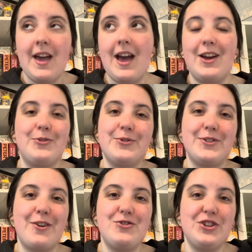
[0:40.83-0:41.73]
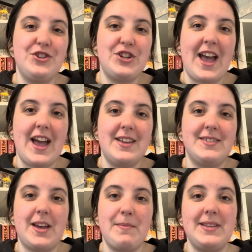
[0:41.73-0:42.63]
and also just share
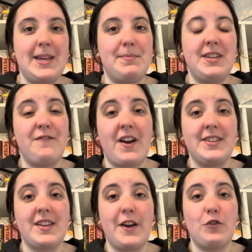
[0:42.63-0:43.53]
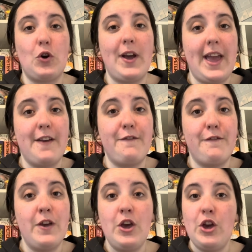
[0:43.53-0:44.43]
some tips and advice that I've got if
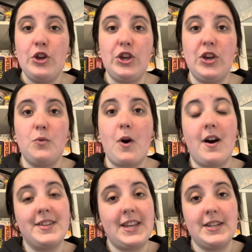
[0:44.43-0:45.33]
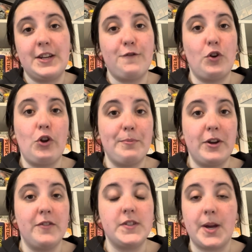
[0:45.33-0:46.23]
you are standing for a long period
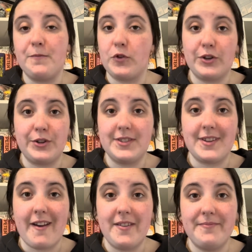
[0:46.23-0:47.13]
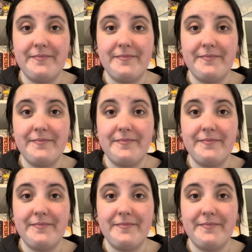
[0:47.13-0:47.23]
of time for a concert.